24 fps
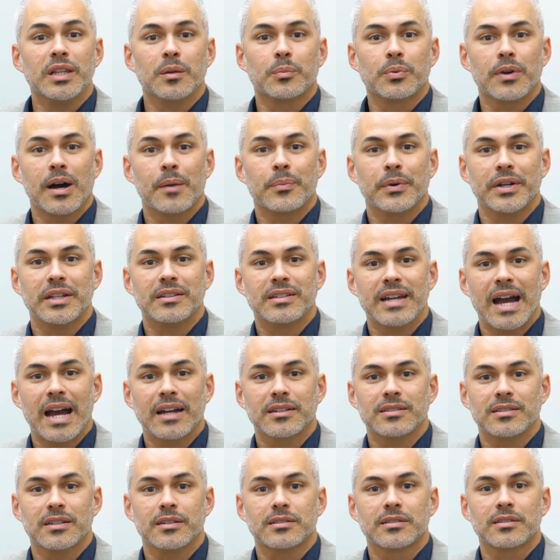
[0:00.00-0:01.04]
the property
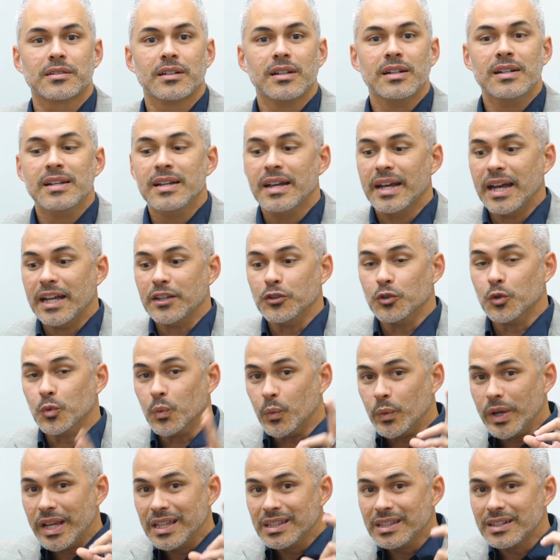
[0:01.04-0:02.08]
taxes, and the
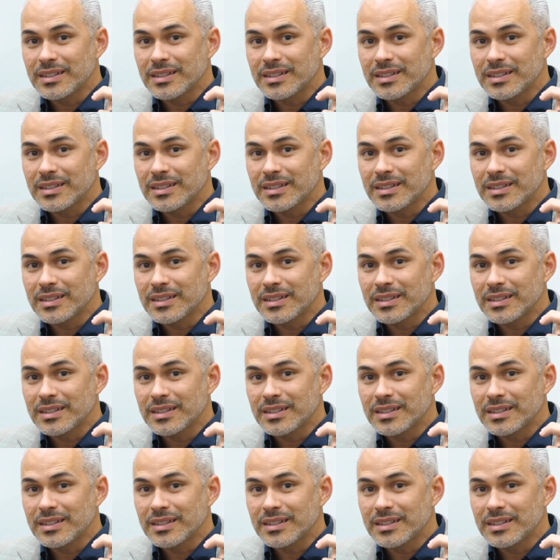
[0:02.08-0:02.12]
real